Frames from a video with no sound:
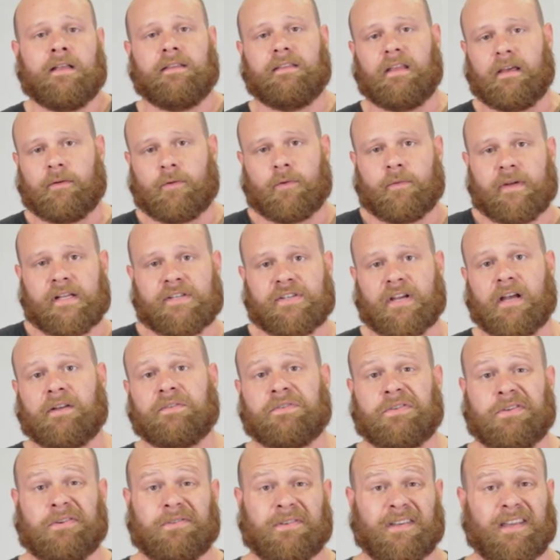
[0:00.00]
they will reach
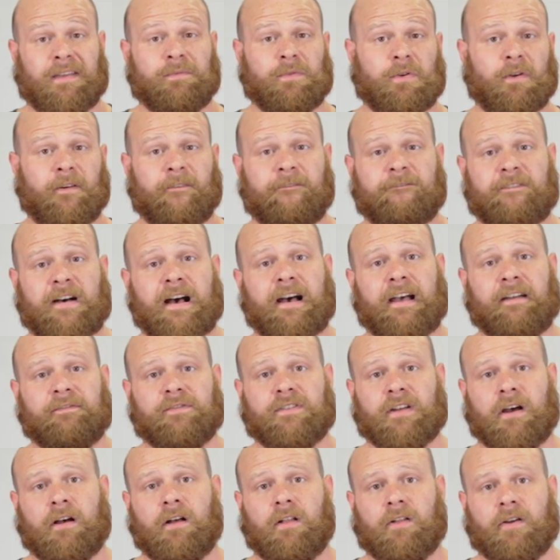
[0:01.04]
out to you and give you a
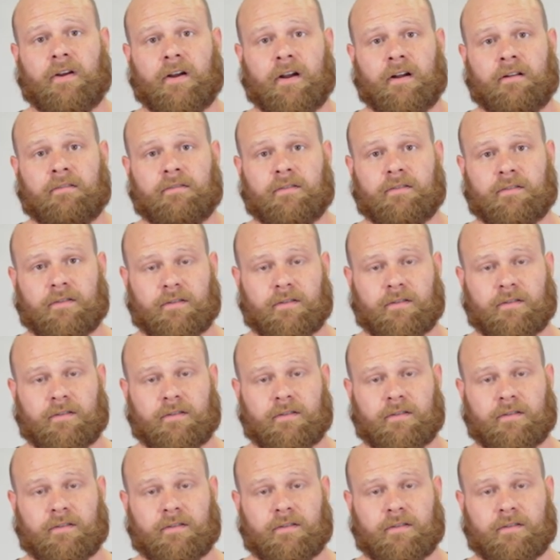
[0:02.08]
$5